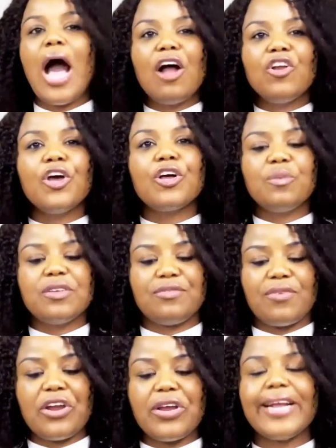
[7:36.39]
Our logo was
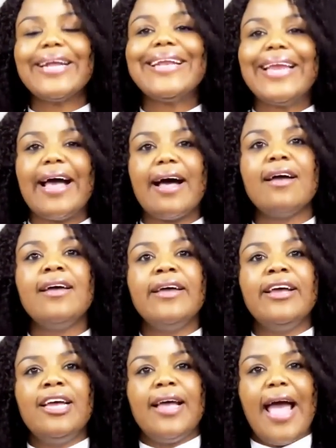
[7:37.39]
very clear.
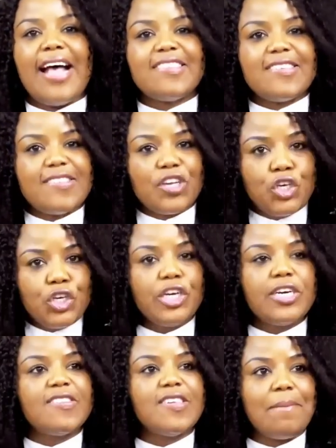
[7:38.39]
As a
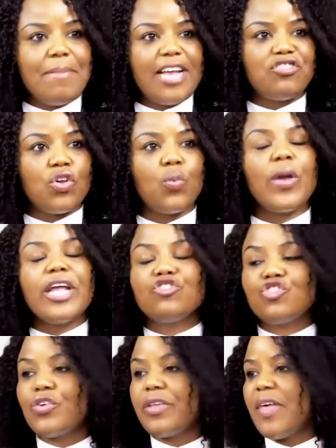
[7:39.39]
security measure, we
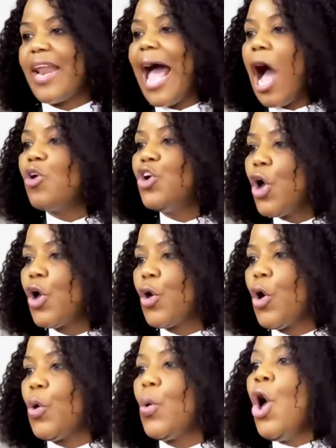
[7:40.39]
ensured that our
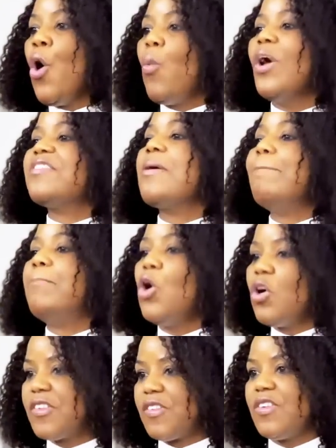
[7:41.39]
logo was
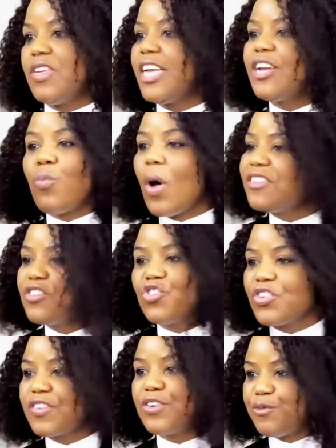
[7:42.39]
embossed. It wasn't
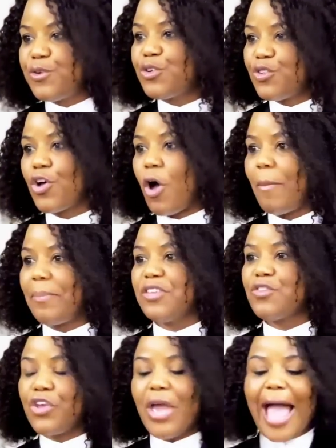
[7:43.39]
just a photocopy.
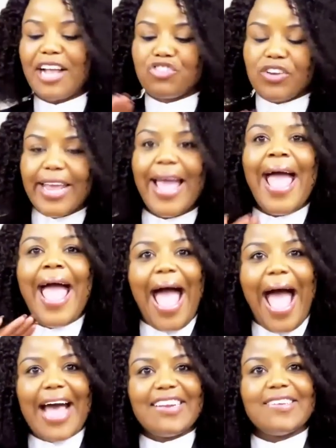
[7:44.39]
So you actually
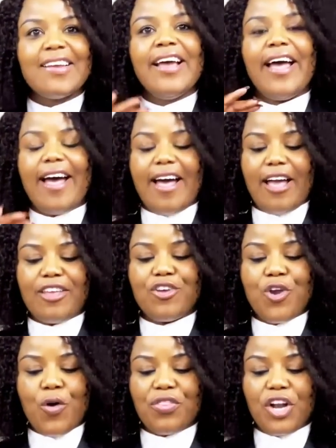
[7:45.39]
had
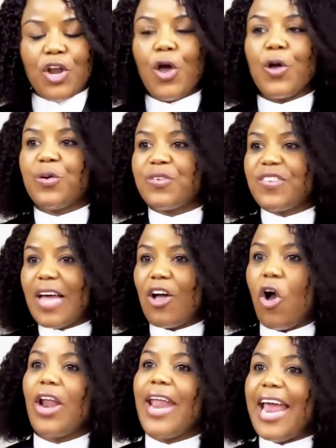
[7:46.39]
the logo stuck
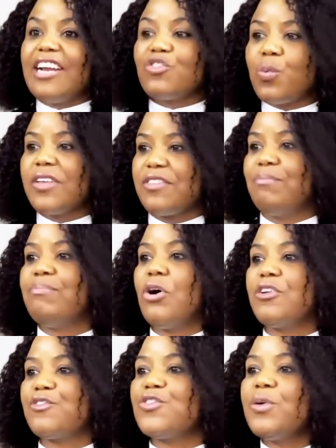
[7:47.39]
on and it was
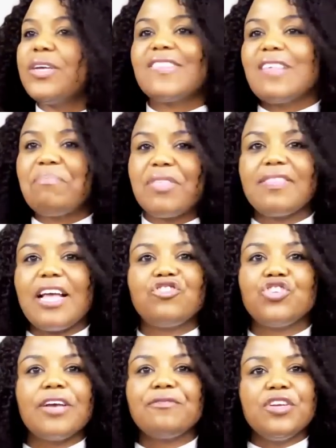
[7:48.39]
embossed. So it's something that
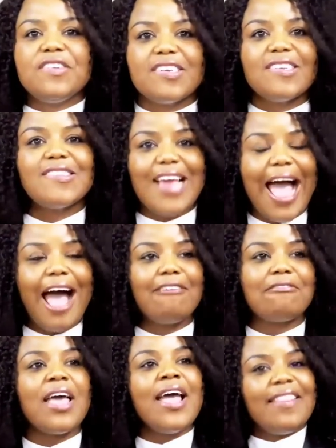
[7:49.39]
if you didn't
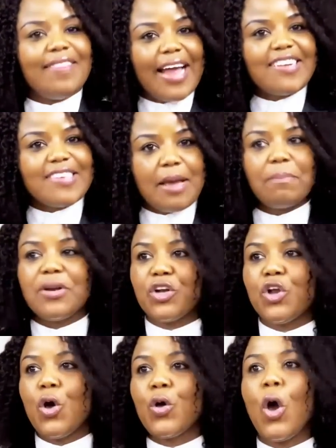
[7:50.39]
have that template
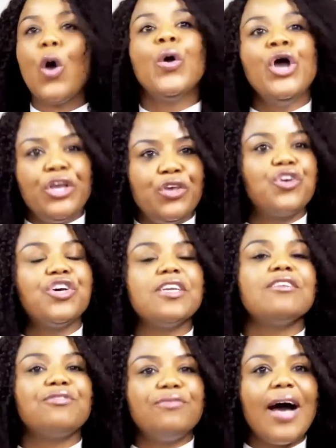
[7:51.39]
logo, you
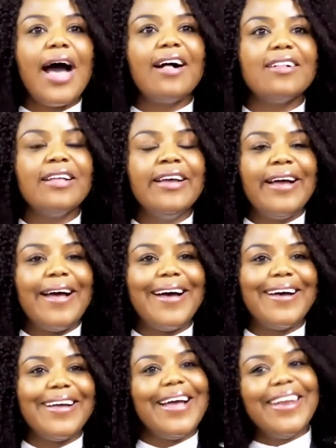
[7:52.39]
couldn't file
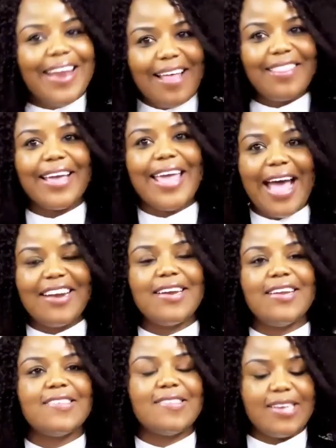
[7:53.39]
another
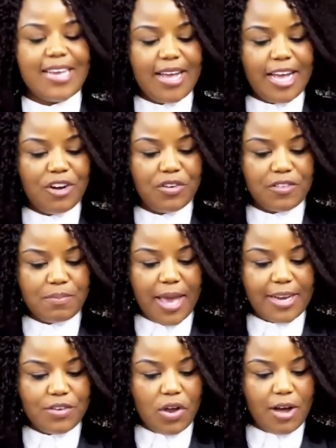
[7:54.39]
candidacy in
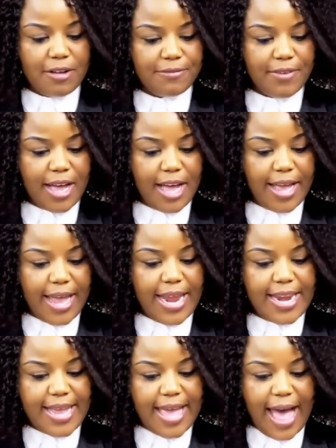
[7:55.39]
respect of
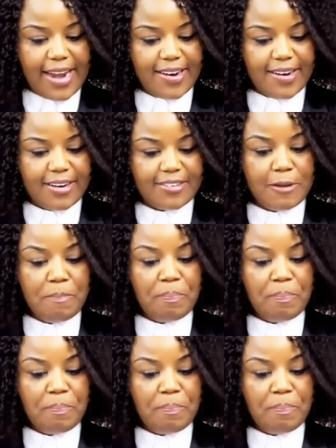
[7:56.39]
any candidate.